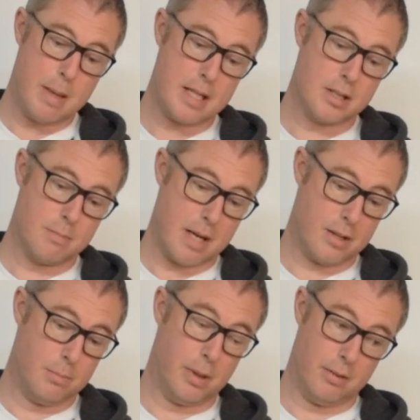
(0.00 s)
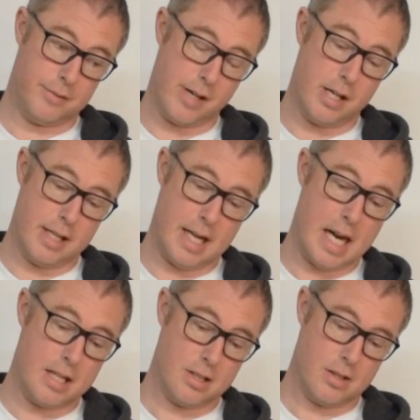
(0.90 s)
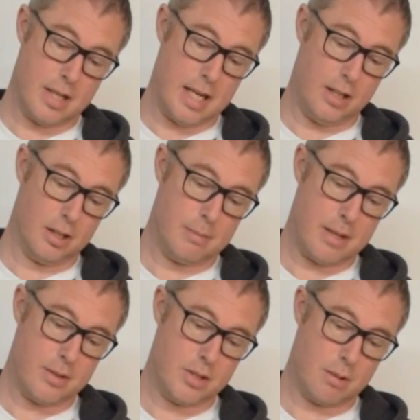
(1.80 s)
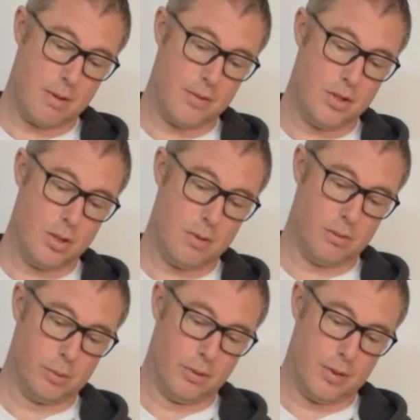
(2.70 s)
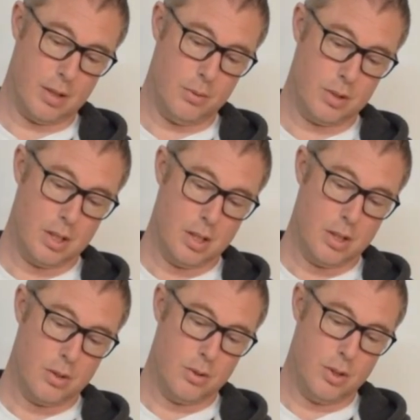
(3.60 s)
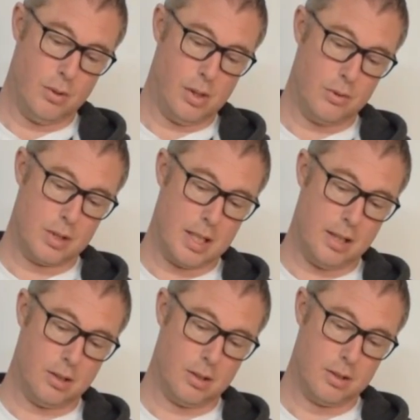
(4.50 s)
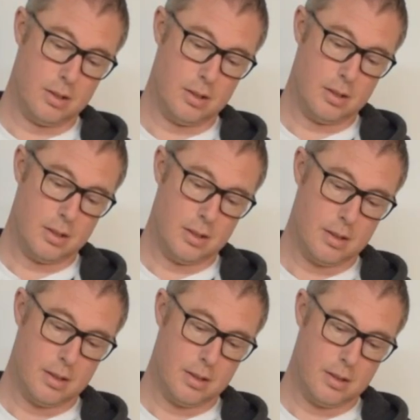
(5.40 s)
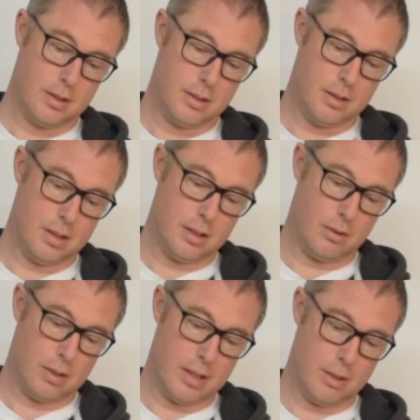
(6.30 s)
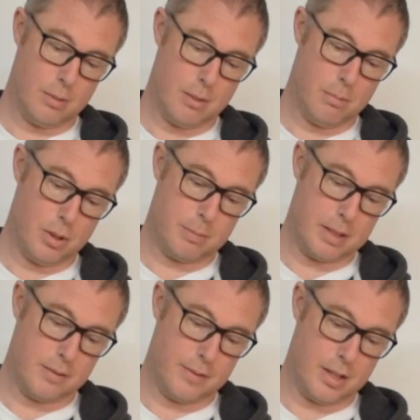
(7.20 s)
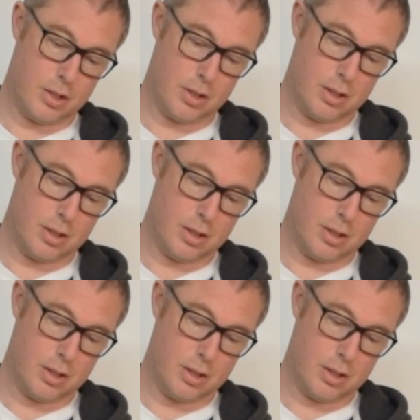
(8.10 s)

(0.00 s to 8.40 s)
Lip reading: best method by far is the heat gun method, so if you do have one of those, do use the heat gun. You'll end up with a much better finish,